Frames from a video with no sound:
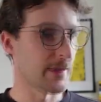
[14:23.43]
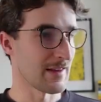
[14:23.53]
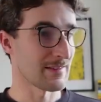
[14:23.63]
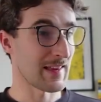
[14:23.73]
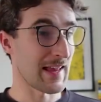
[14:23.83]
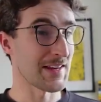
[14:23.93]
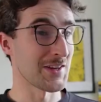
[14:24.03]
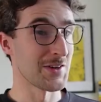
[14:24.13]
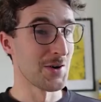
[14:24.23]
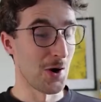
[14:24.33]
This day
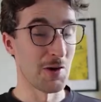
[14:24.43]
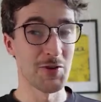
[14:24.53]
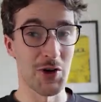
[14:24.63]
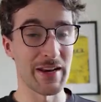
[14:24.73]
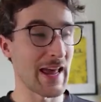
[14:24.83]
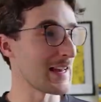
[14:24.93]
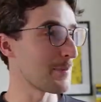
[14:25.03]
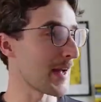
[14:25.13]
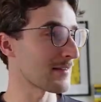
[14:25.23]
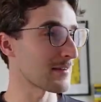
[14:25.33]
could not have gone any
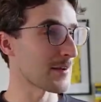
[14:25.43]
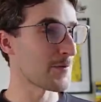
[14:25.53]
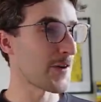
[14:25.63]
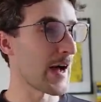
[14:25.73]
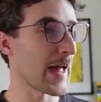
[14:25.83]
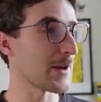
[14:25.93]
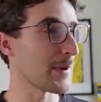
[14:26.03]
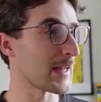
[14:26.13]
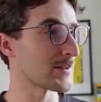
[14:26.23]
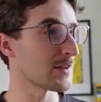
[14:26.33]
better so far.
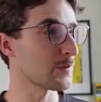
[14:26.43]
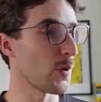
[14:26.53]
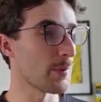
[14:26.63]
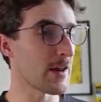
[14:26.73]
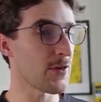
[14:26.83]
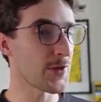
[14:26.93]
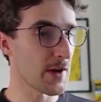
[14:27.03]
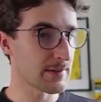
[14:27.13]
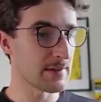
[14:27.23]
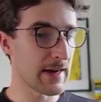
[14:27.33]
Anyway, it's just 1 minute
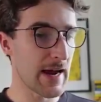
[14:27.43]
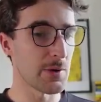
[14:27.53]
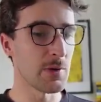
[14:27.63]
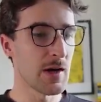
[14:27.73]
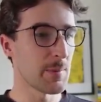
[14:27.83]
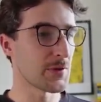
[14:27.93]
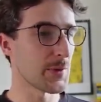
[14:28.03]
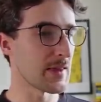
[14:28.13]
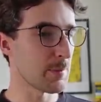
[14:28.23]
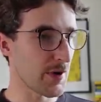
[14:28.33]
30 now
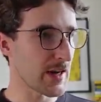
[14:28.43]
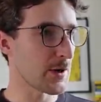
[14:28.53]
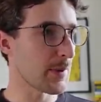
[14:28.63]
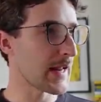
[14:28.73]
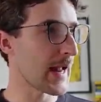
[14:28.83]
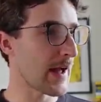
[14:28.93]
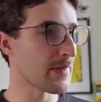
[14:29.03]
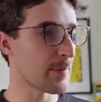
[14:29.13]
between the breakaway and the